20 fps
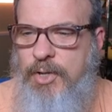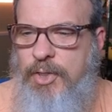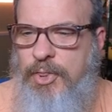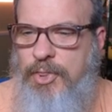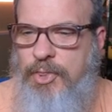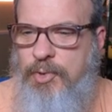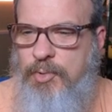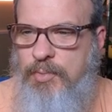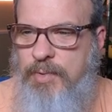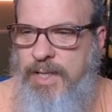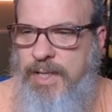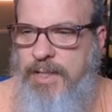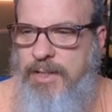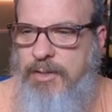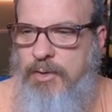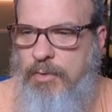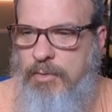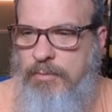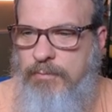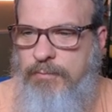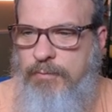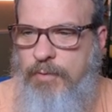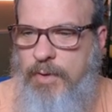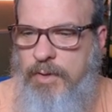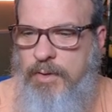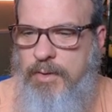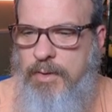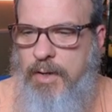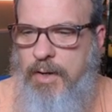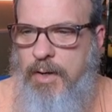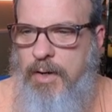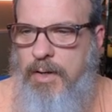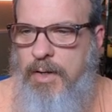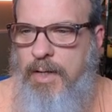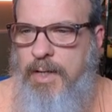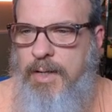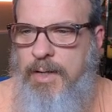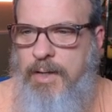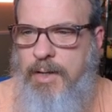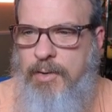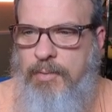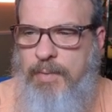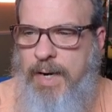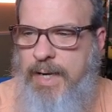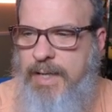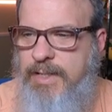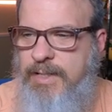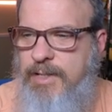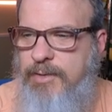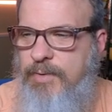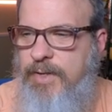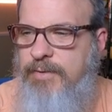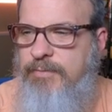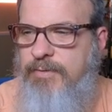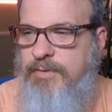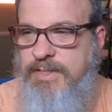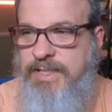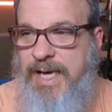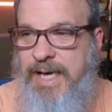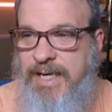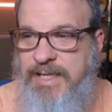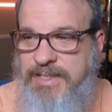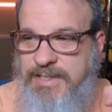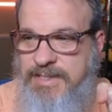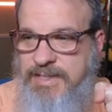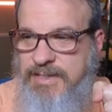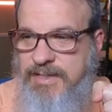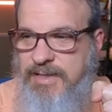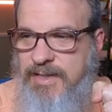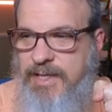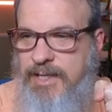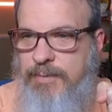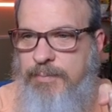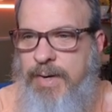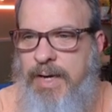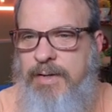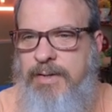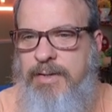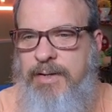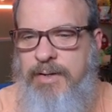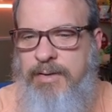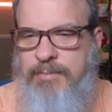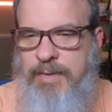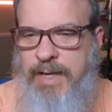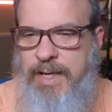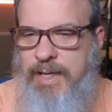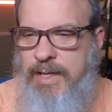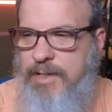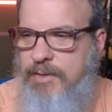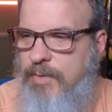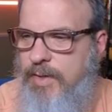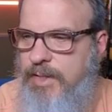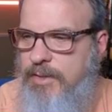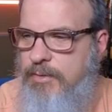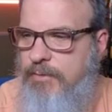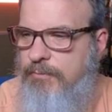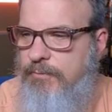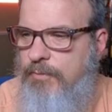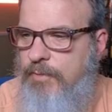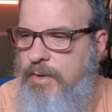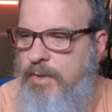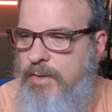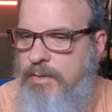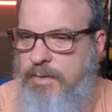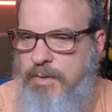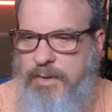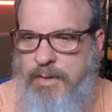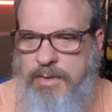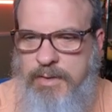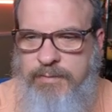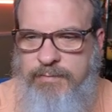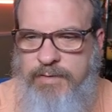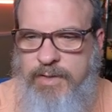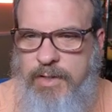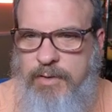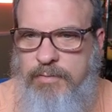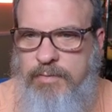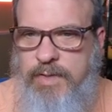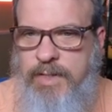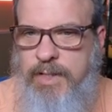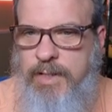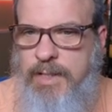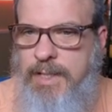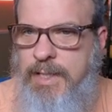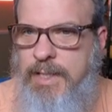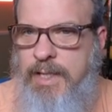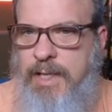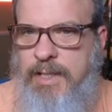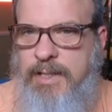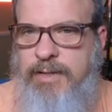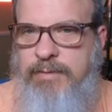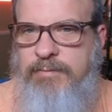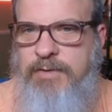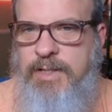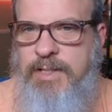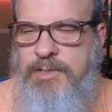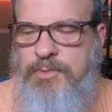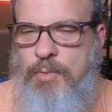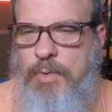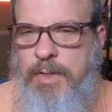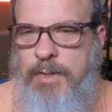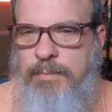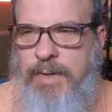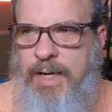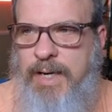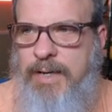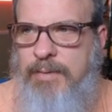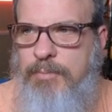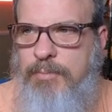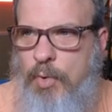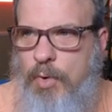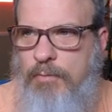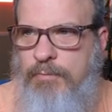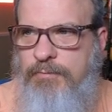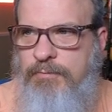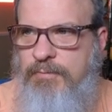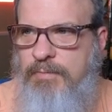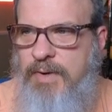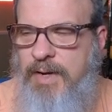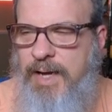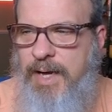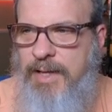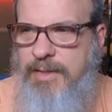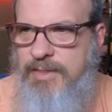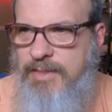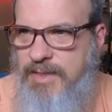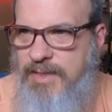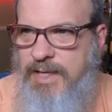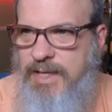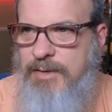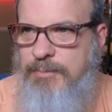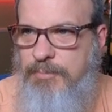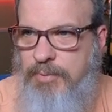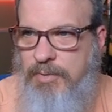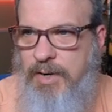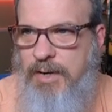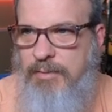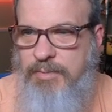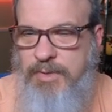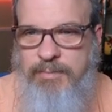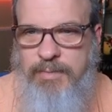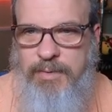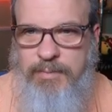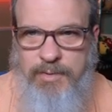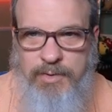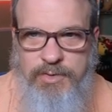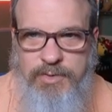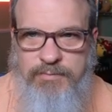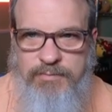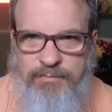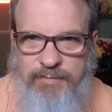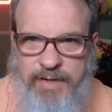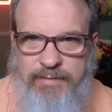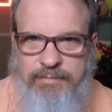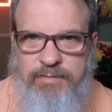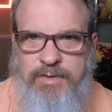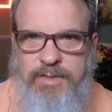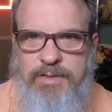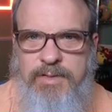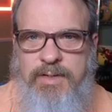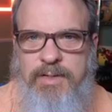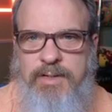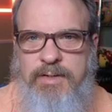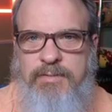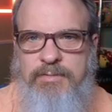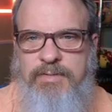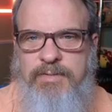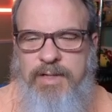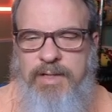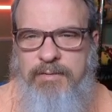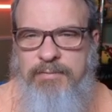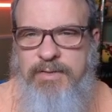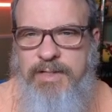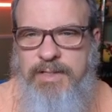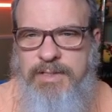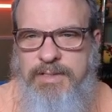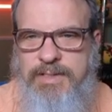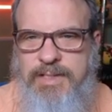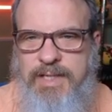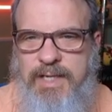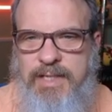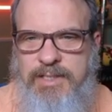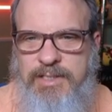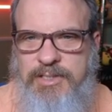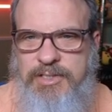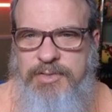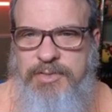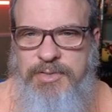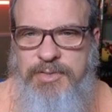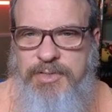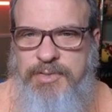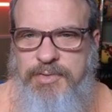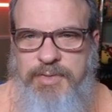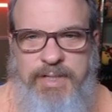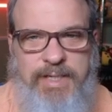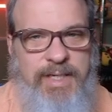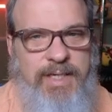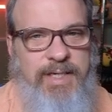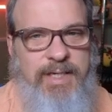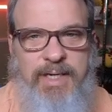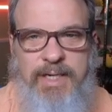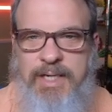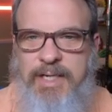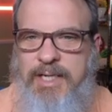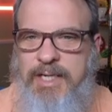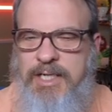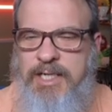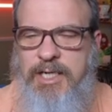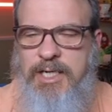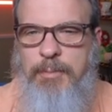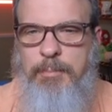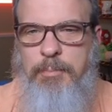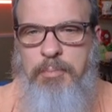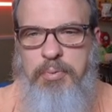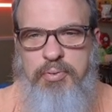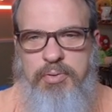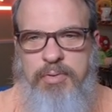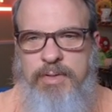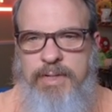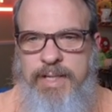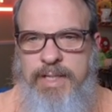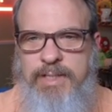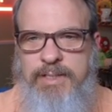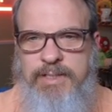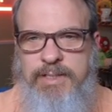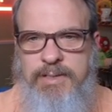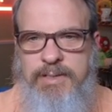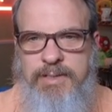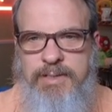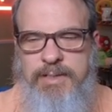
3 gold foil Arachne Weavers. I had to think about it there. And a regular foil Olivia over here. Olivia is one of my more... I think probably my most favorite of this set, due to the complete